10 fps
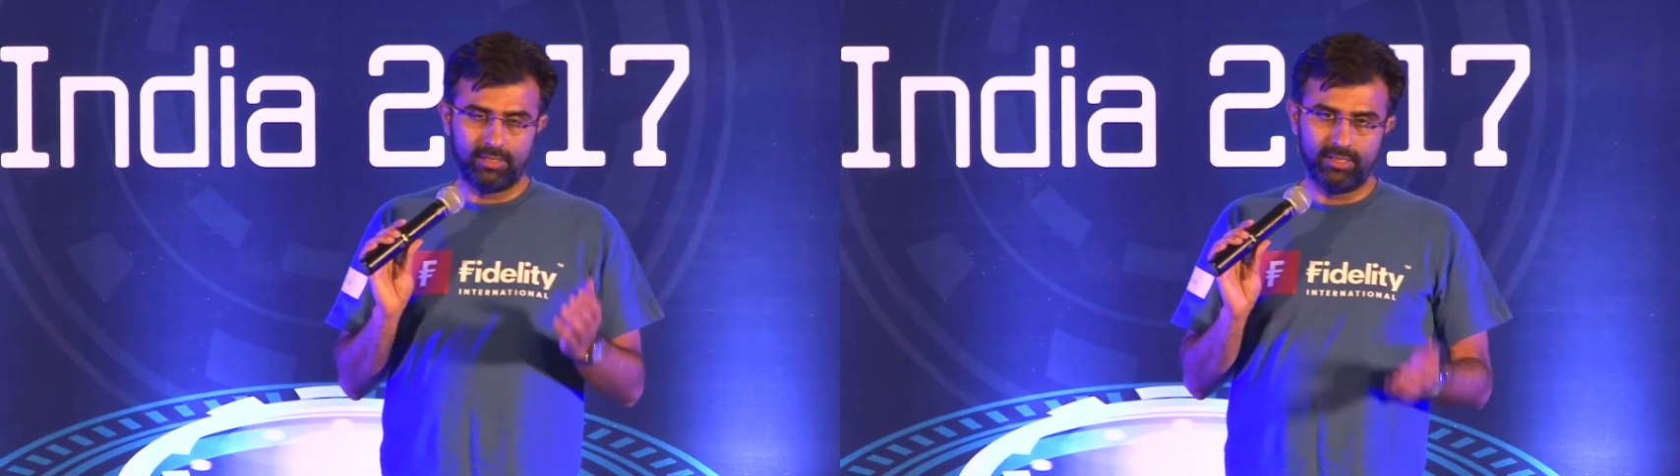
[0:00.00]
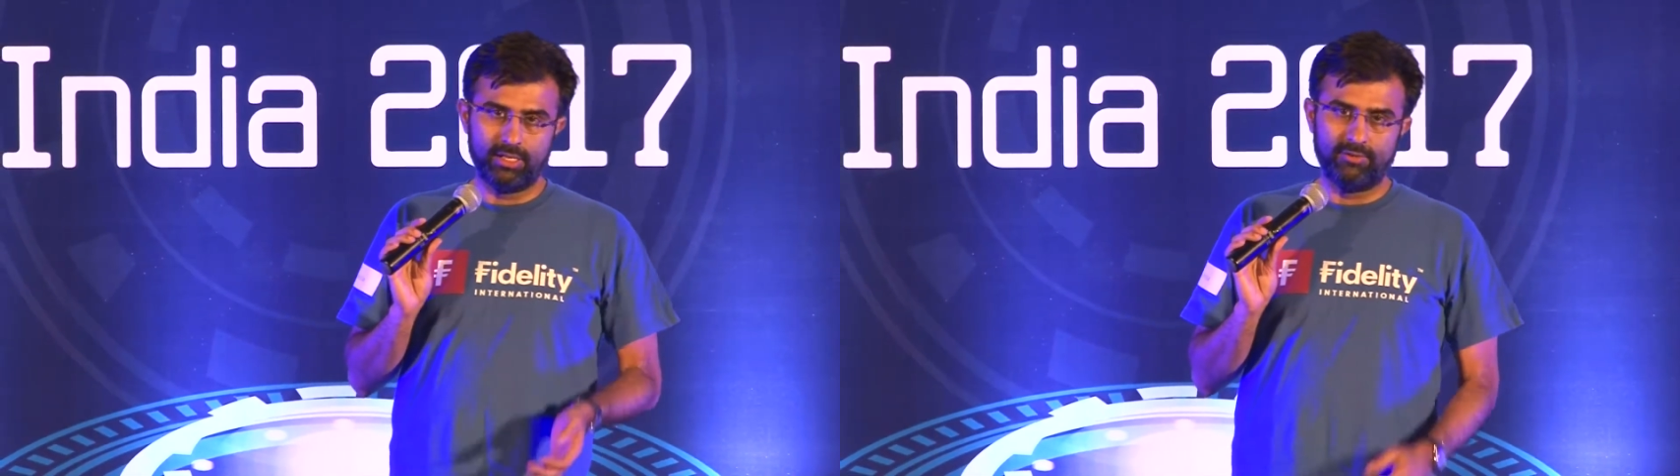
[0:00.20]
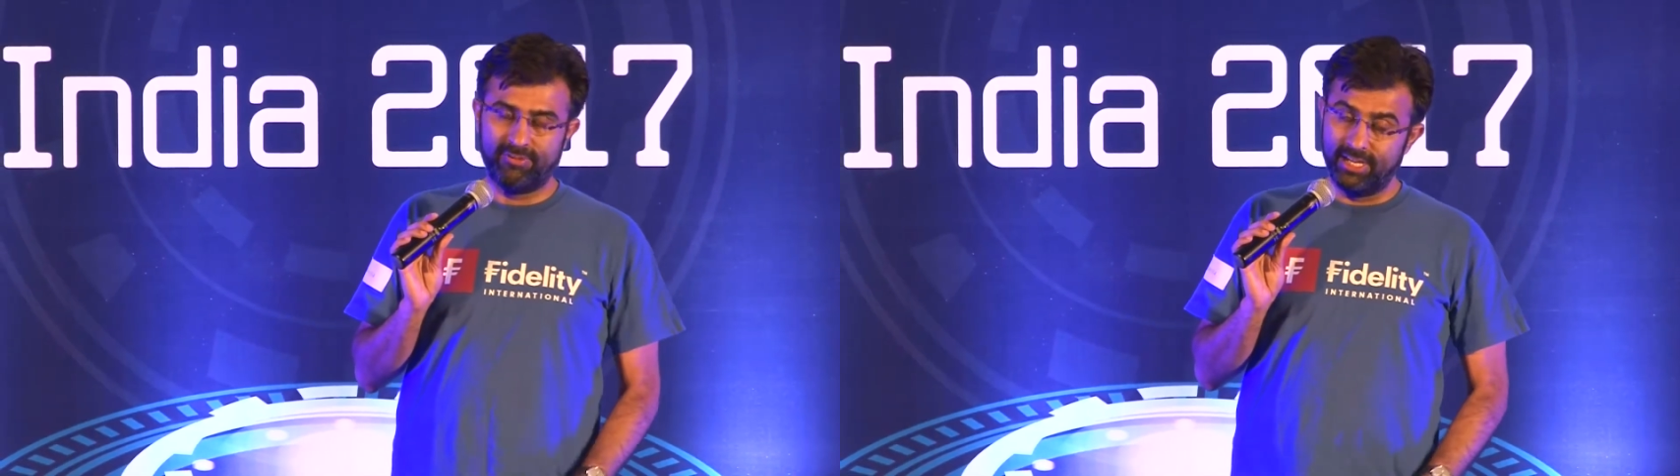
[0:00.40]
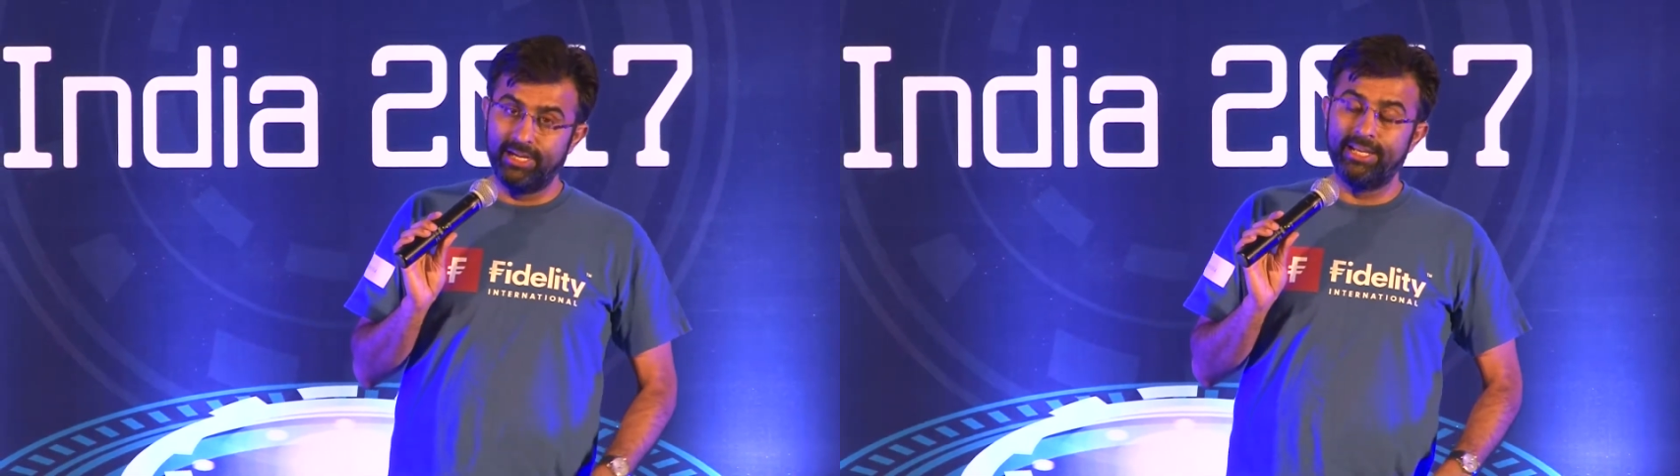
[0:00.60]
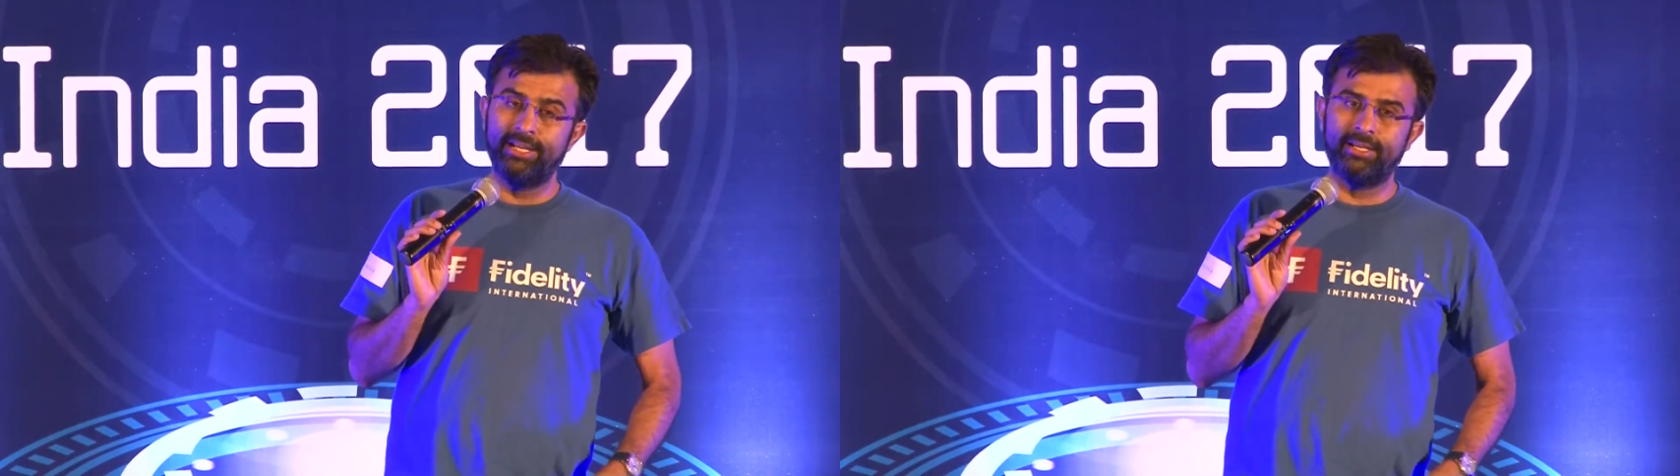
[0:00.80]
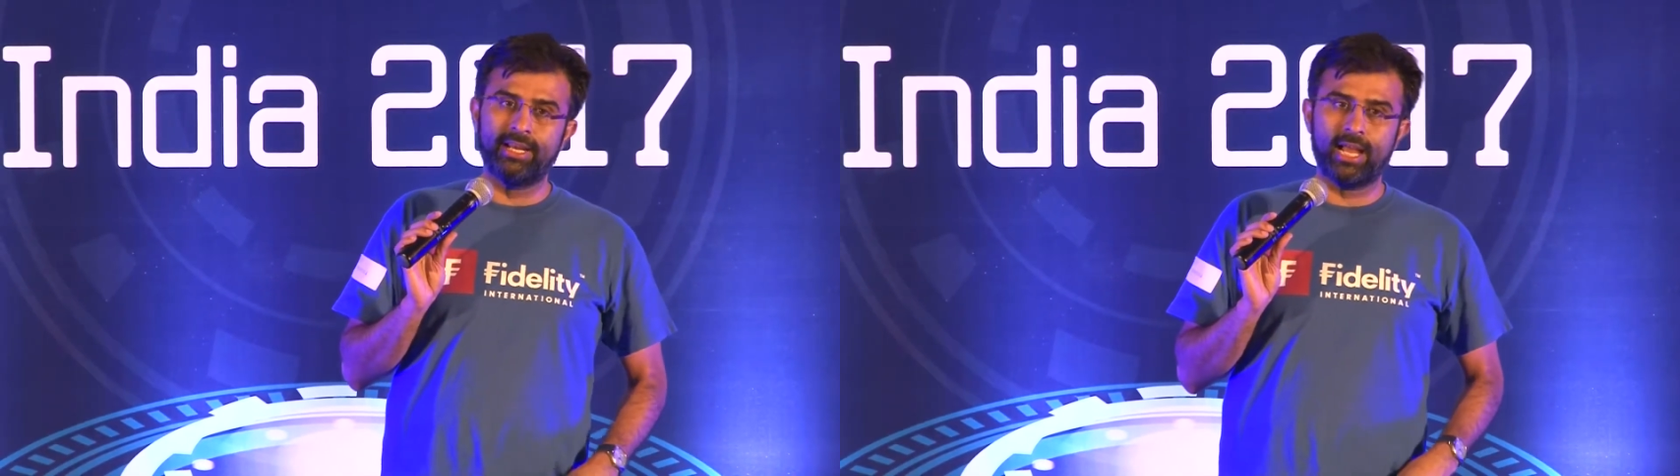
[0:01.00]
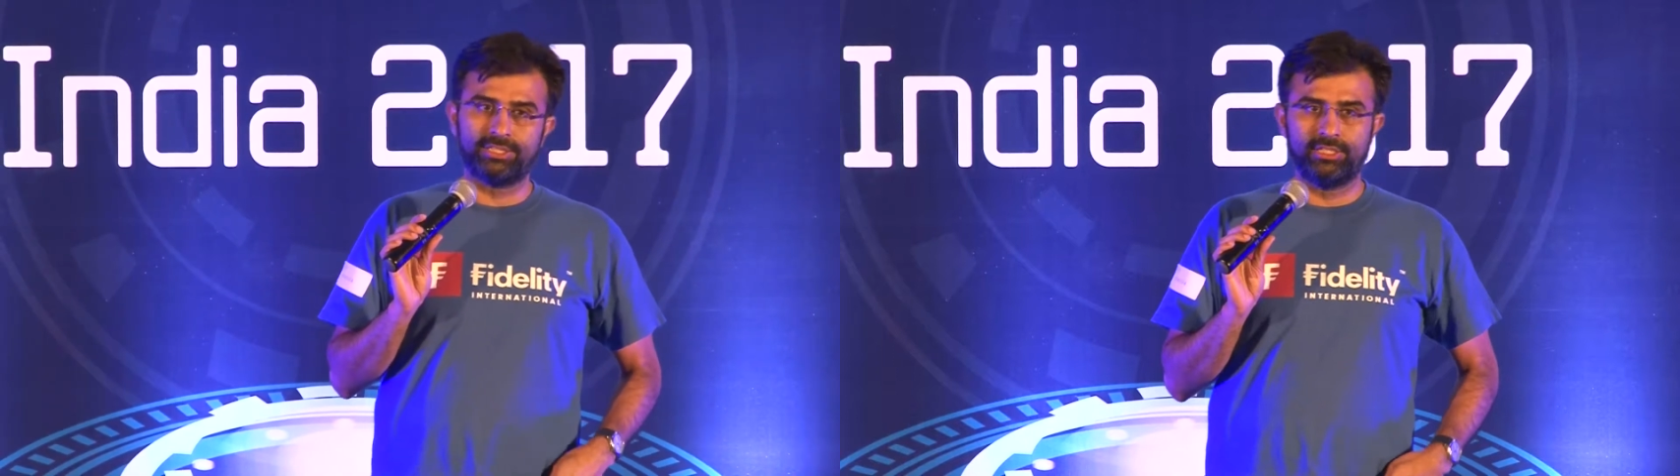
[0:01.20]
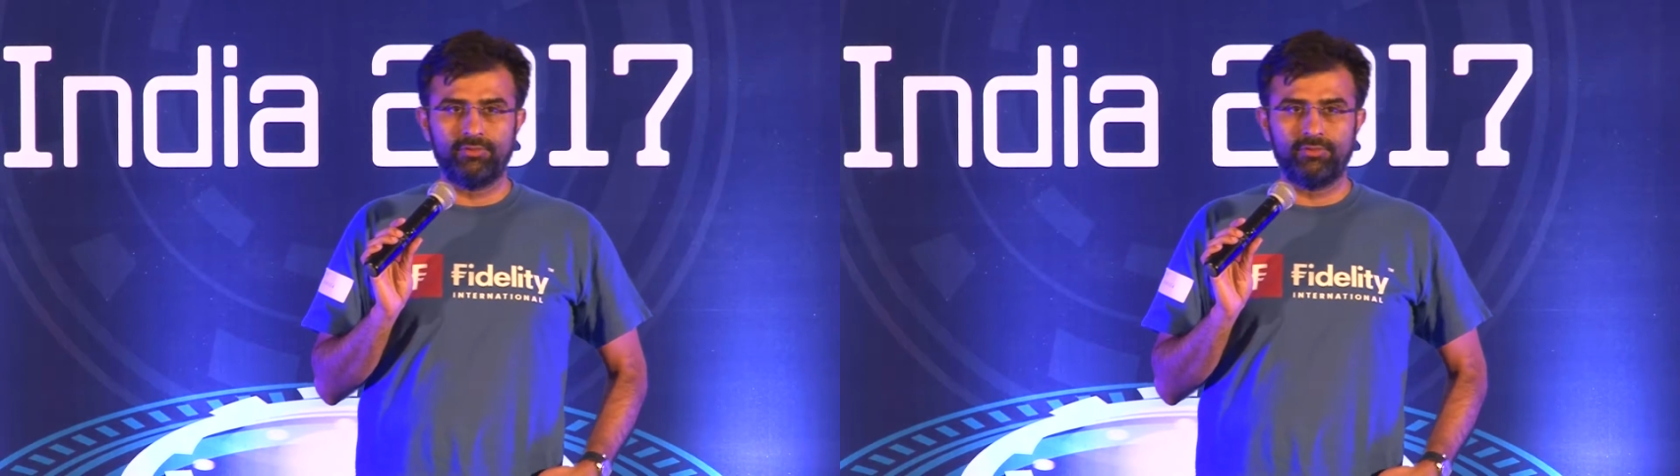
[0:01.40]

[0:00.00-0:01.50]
Fidelity International,